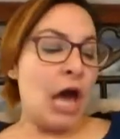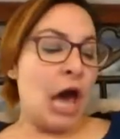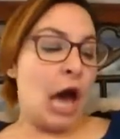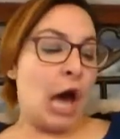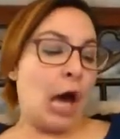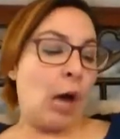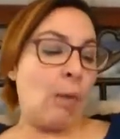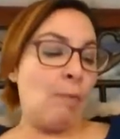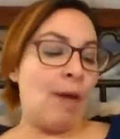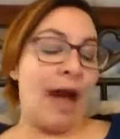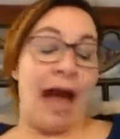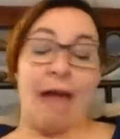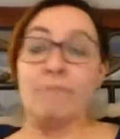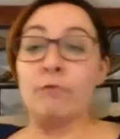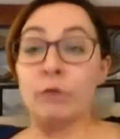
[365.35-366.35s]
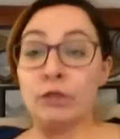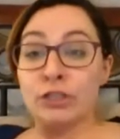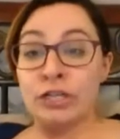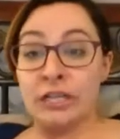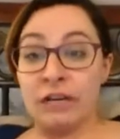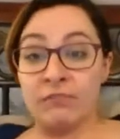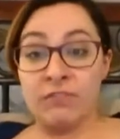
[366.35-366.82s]
um, I'm
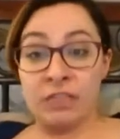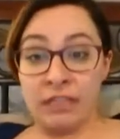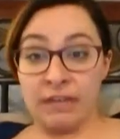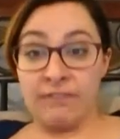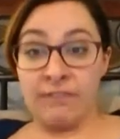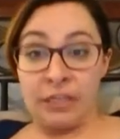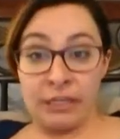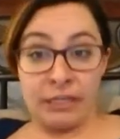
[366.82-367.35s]
fortunate enough to live